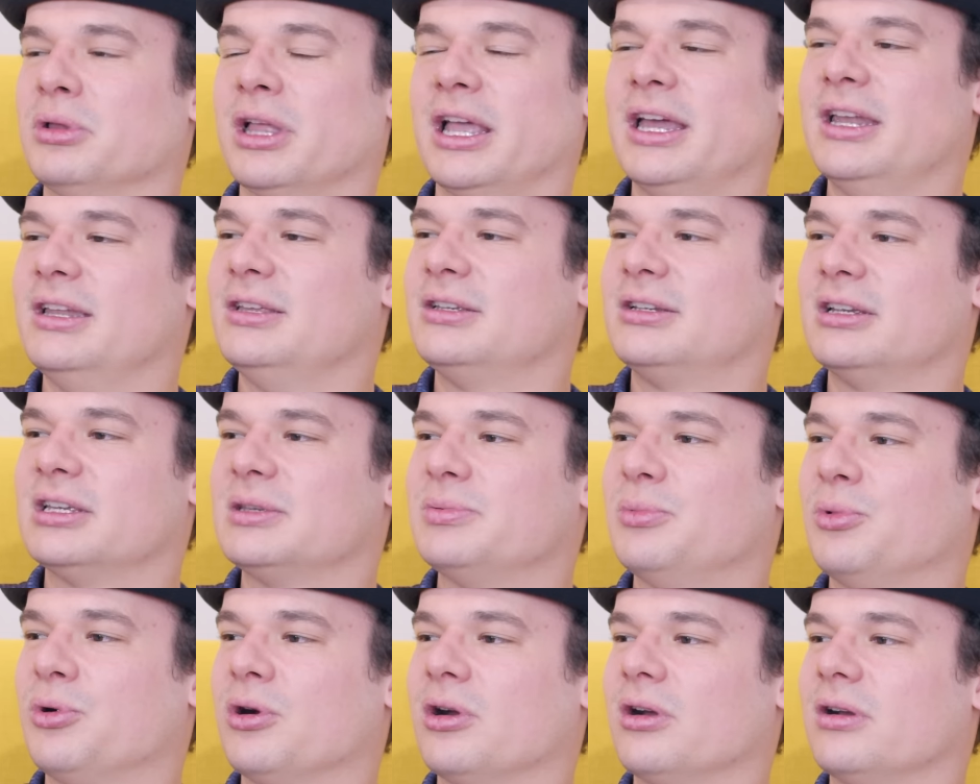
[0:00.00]
Blaine is
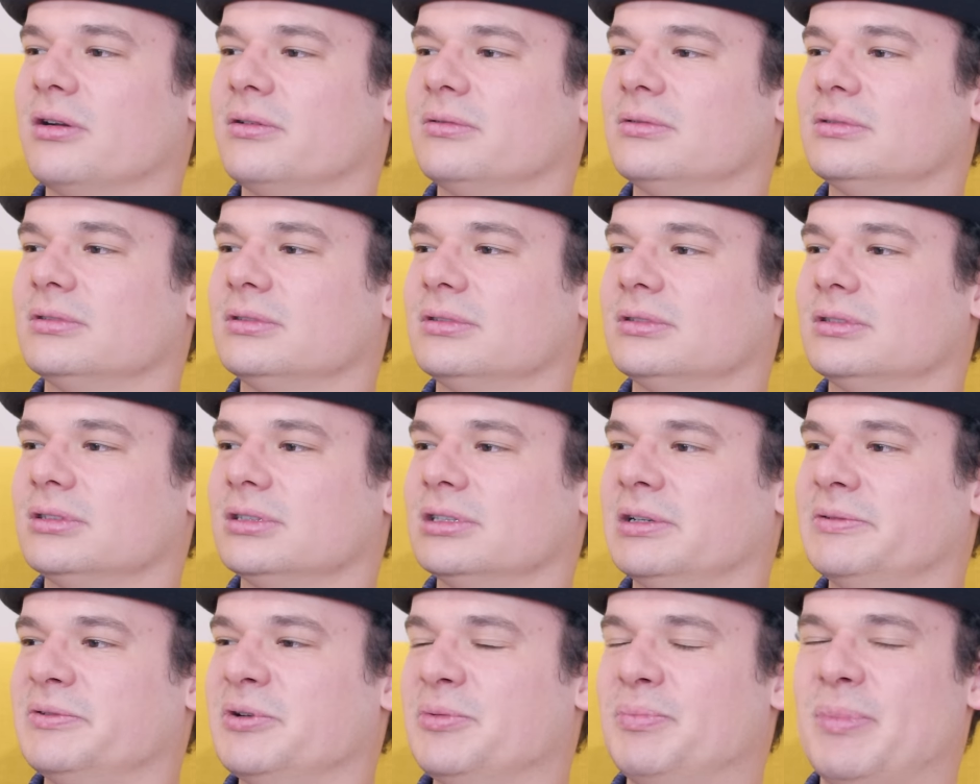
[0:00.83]
just more
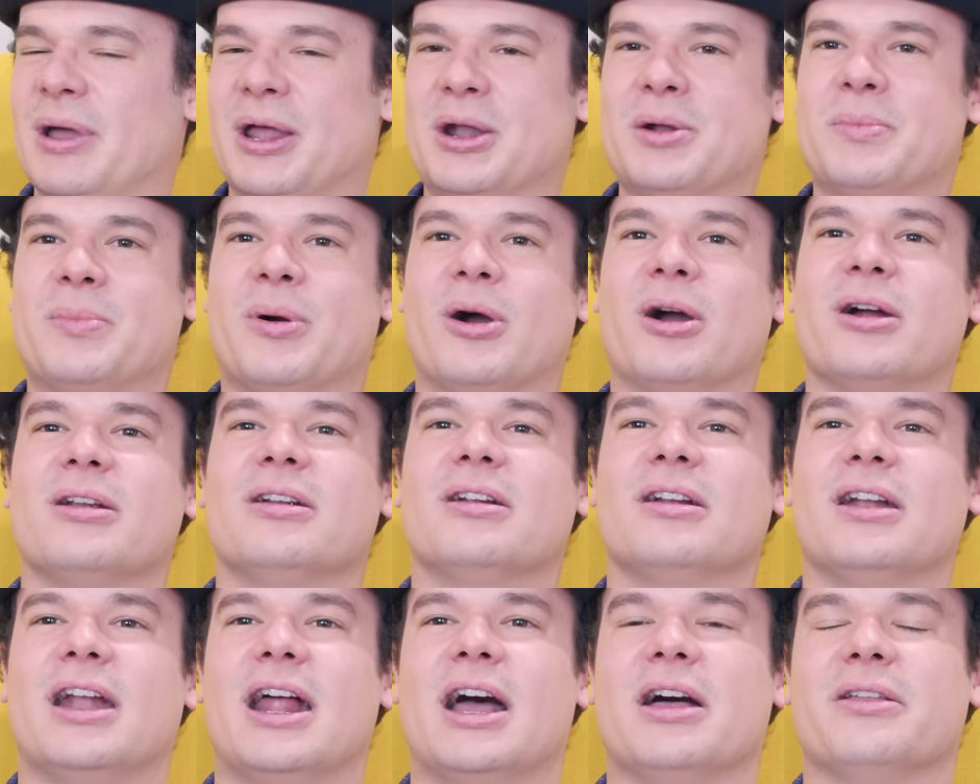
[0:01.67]
of a better
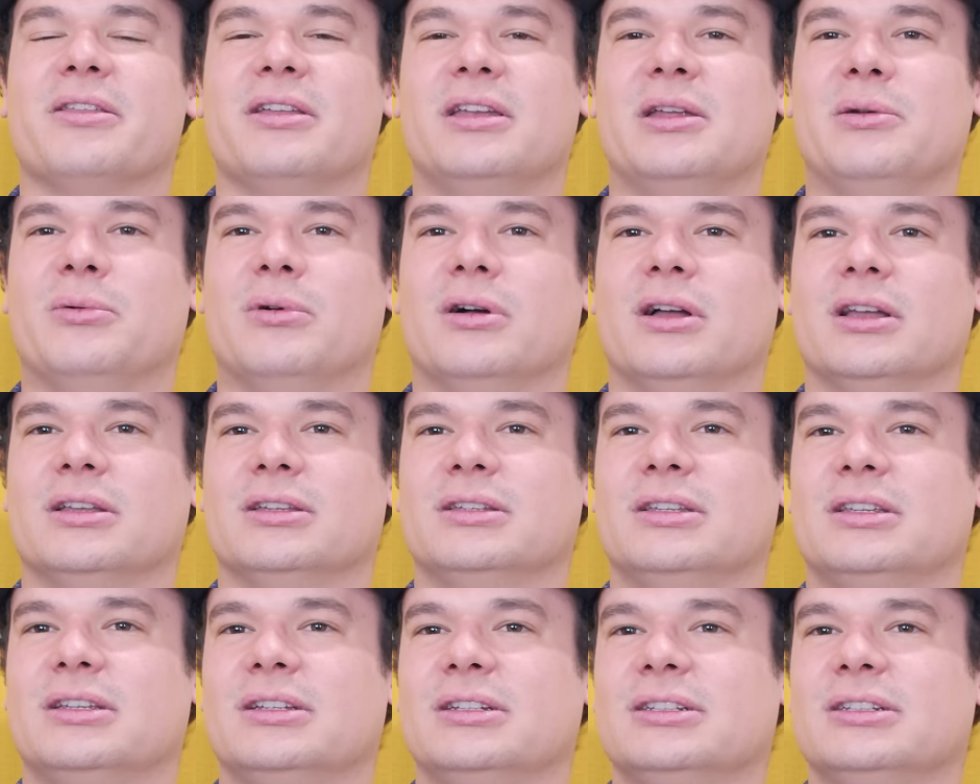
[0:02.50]
partner now than he was.